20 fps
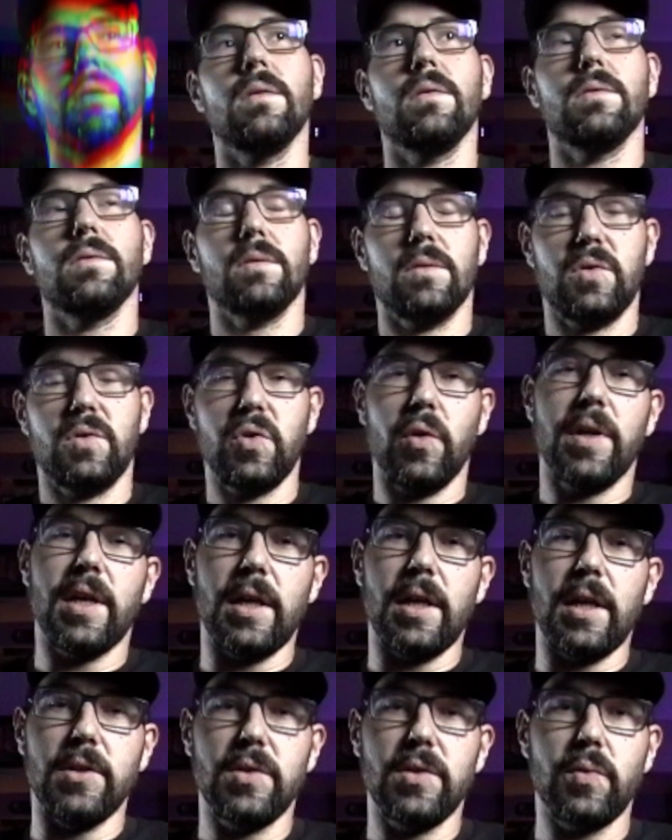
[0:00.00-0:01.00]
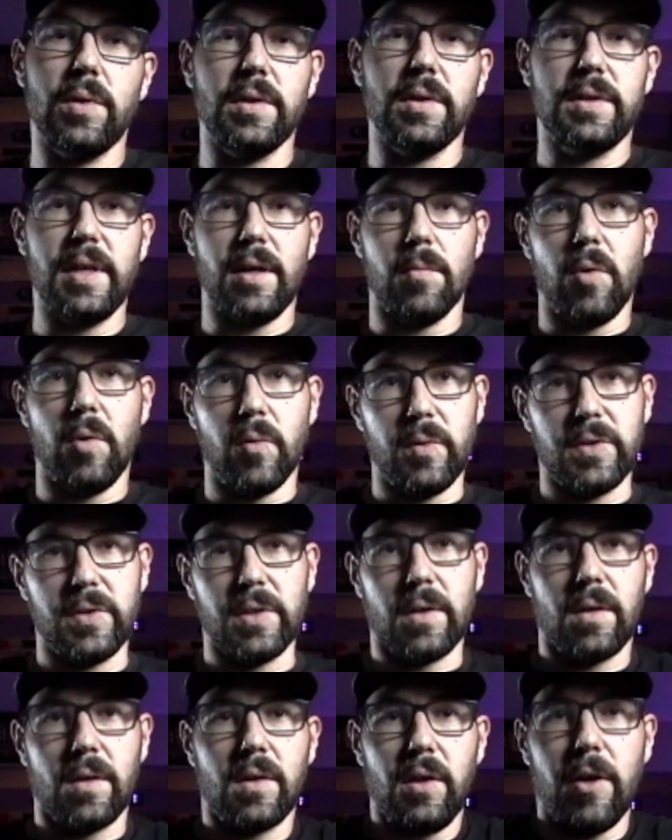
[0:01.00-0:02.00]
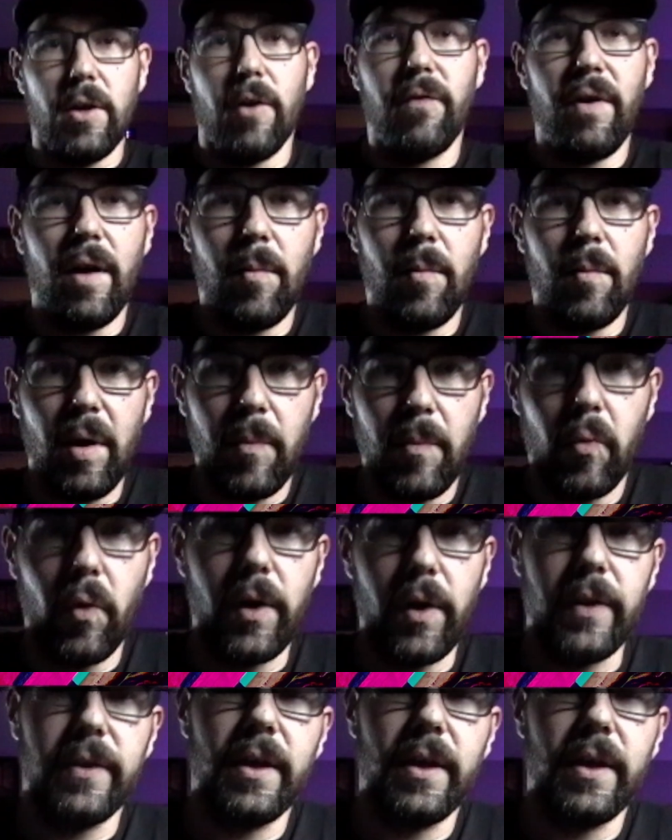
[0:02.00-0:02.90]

So again, I just want to take a moment to clarify my point that